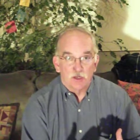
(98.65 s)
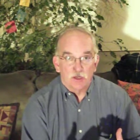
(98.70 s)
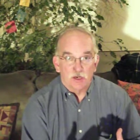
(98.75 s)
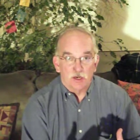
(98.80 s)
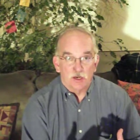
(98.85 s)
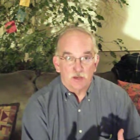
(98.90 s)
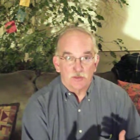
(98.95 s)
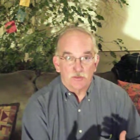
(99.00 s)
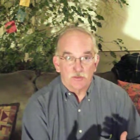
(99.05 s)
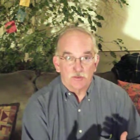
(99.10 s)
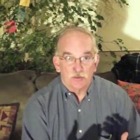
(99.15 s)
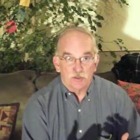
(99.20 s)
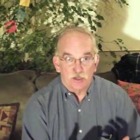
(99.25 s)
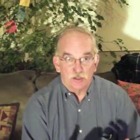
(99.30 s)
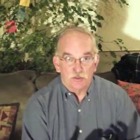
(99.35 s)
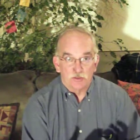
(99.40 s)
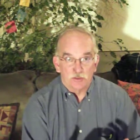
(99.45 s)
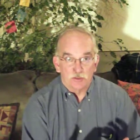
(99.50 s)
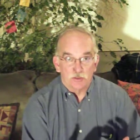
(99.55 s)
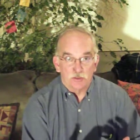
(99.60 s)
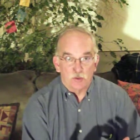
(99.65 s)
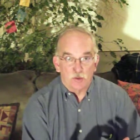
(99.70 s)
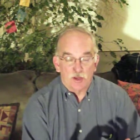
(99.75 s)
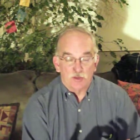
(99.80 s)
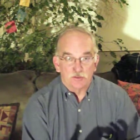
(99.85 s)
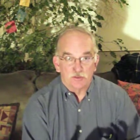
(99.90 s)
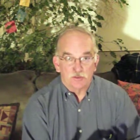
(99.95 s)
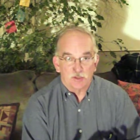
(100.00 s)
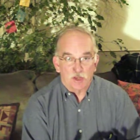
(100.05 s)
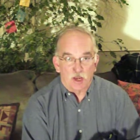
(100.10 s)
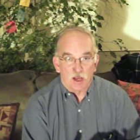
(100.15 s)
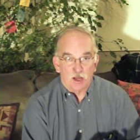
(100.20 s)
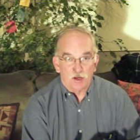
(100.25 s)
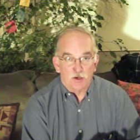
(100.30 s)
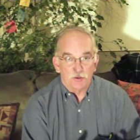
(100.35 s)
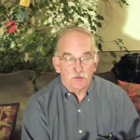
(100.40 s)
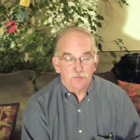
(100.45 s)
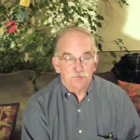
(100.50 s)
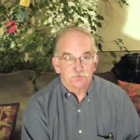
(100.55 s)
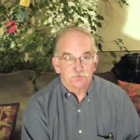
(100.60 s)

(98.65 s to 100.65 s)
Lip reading: the U.S. dollar.